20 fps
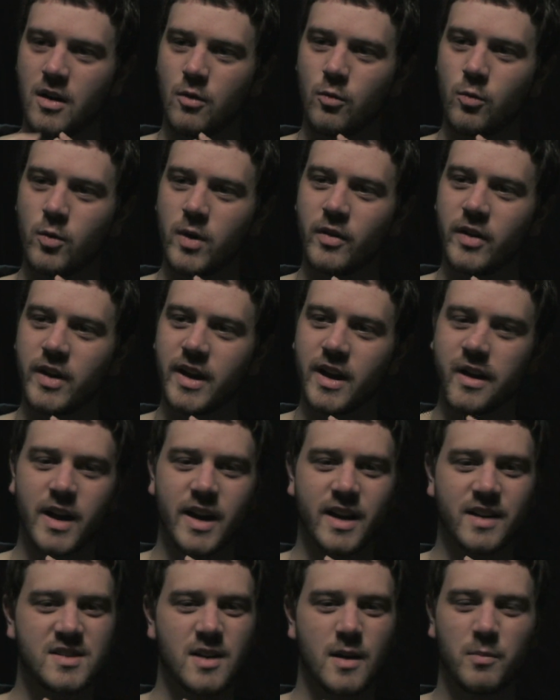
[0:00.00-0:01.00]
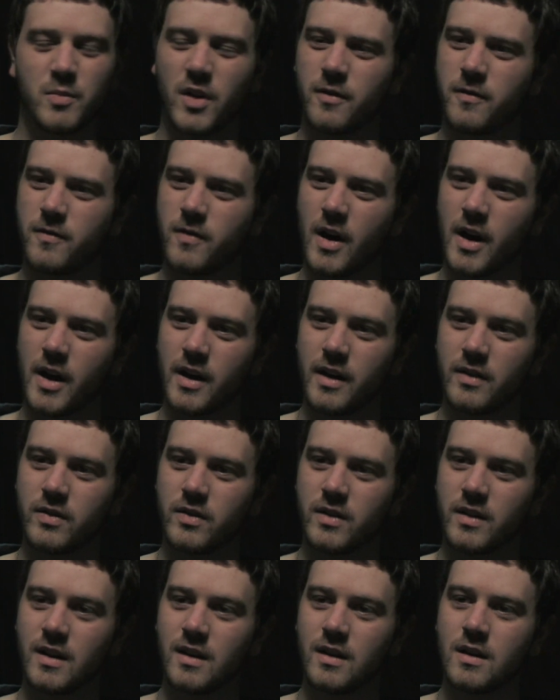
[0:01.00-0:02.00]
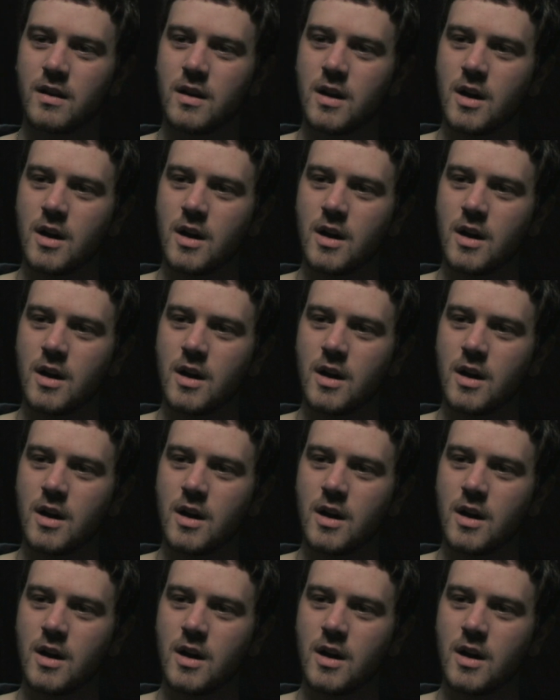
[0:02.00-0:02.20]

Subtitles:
really exemplified the